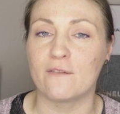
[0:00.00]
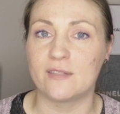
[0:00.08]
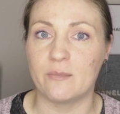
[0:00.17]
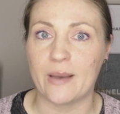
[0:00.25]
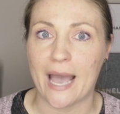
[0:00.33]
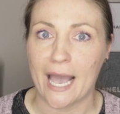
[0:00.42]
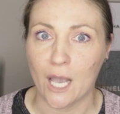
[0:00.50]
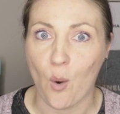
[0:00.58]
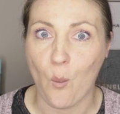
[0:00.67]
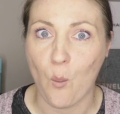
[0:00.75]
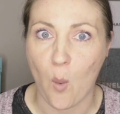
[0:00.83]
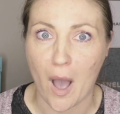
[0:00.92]
of the bag
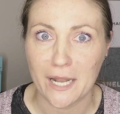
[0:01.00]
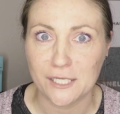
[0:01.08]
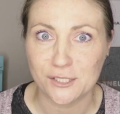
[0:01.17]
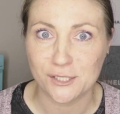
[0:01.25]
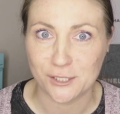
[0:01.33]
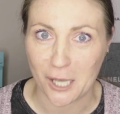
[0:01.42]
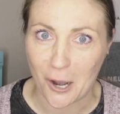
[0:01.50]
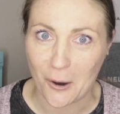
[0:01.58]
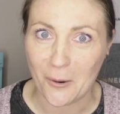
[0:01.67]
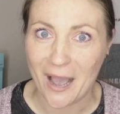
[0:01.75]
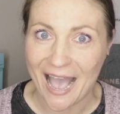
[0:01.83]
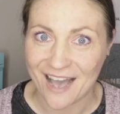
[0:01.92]

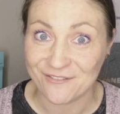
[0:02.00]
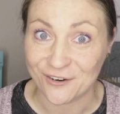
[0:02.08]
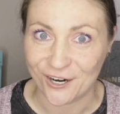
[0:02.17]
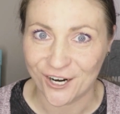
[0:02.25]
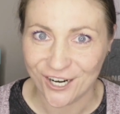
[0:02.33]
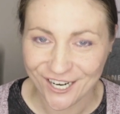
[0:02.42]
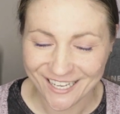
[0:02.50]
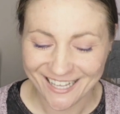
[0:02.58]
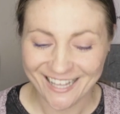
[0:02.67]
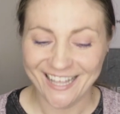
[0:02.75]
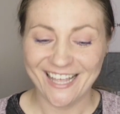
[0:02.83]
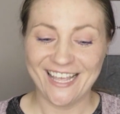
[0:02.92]
whatsoever.
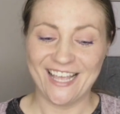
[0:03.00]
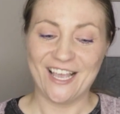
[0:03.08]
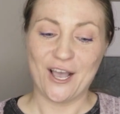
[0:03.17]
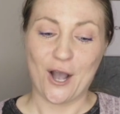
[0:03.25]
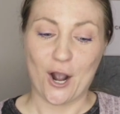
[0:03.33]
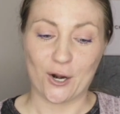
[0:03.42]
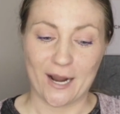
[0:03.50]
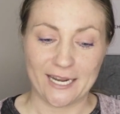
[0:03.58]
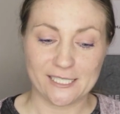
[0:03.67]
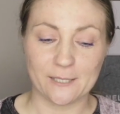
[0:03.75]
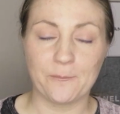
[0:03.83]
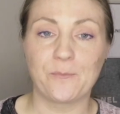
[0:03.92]
All
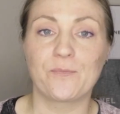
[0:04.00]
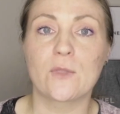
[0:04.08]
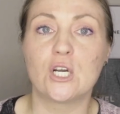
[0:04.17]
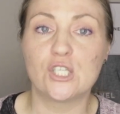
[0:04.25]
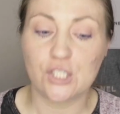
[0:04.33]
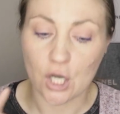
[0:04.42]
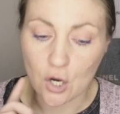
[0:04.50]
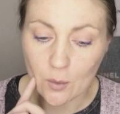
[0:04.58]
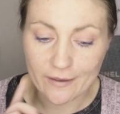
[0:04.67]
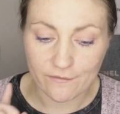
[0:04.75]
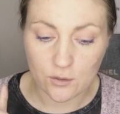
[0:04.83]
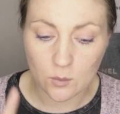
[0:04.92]
right, so
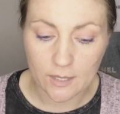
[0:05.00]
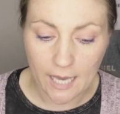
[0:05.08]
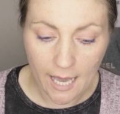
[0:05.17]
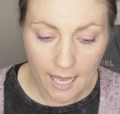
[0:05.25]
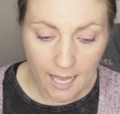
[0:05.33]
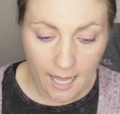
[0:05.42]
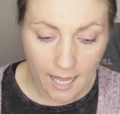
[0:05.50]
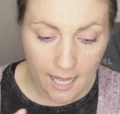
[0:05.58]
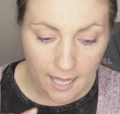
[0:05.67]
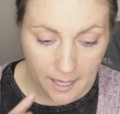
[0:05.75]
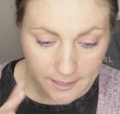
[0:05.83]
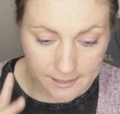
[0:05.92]
if you
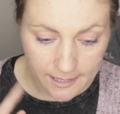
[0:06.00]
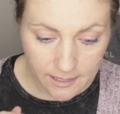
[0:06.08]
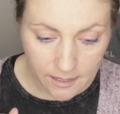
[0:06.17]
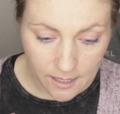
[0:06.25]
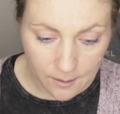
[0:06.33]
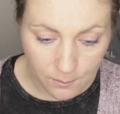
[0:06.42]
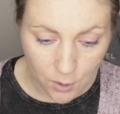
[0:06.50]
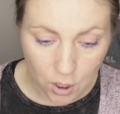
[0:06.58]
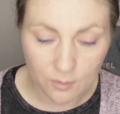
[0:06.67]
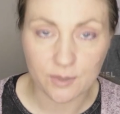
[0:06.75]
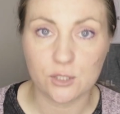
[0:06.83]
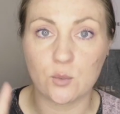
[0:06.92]
get any
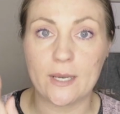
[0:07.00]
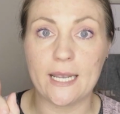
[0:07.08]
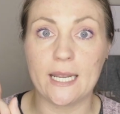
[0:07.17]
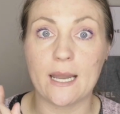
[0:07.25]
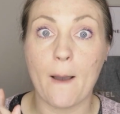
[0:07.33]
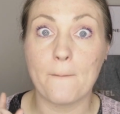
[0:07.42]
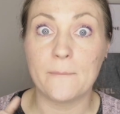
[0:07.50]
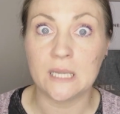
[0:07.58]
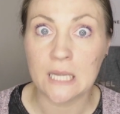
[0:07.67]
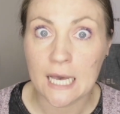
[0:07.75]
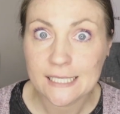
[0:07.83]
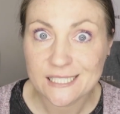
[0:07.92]
number between
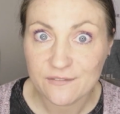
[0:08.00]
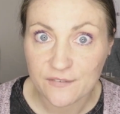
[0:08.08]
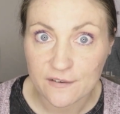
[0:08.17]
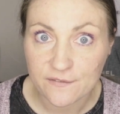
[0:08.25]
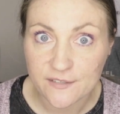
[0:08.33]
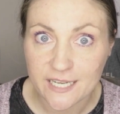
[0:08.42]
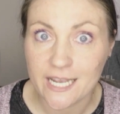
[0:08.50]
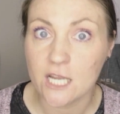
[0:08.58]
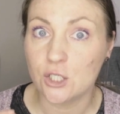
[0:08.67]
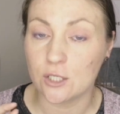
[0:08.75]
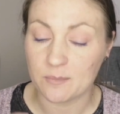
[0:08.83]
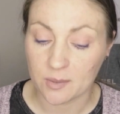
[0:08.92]
+50
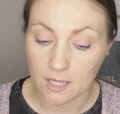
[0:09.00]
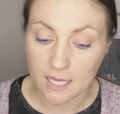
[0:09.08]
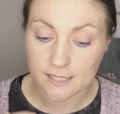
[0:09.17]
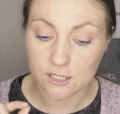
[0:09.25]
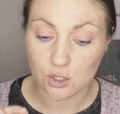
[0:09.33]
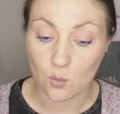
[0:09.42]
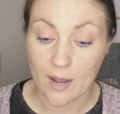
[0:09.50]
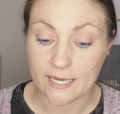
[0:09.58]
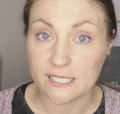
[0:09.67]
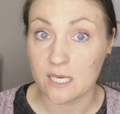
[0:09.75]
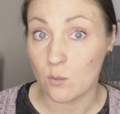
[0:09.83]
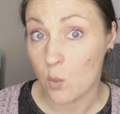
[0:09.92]
to
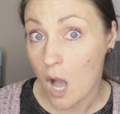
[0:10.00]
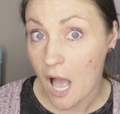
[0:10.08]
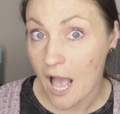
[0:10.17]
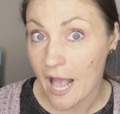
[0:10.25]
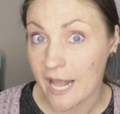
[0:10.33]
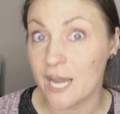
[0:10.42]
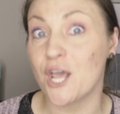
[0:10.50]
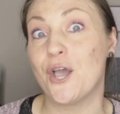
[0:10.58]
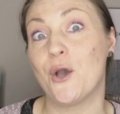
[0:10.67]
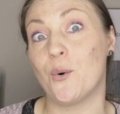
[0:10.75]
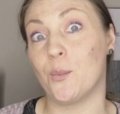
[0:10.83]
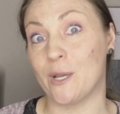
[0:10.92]
+21,
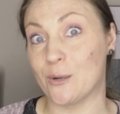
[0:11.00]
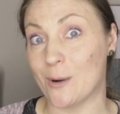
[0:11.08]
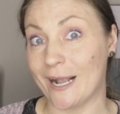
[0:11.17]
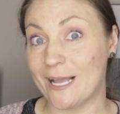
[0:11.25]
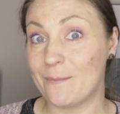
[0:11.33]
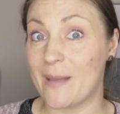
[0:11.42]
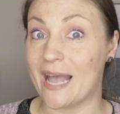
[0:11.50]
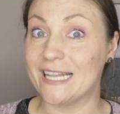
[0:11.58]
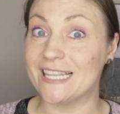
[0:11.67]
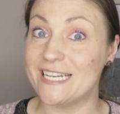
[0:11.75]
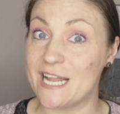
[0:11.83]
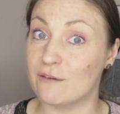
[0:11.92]
we
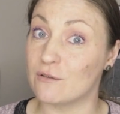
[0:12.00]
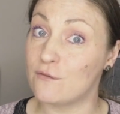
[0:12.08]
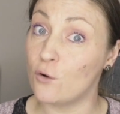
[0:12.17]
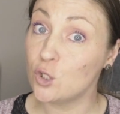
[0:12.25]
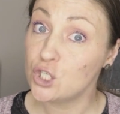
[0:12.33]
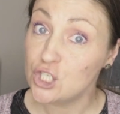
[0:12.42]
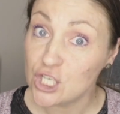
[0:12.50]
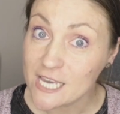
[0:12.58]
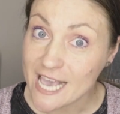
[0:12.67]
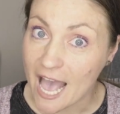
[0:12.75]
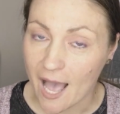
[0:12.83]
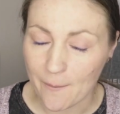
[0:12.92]
recommend the Neverfull
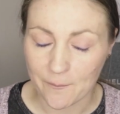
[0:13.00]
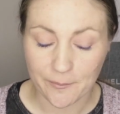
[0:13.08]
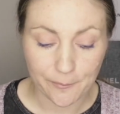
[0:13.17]
GM.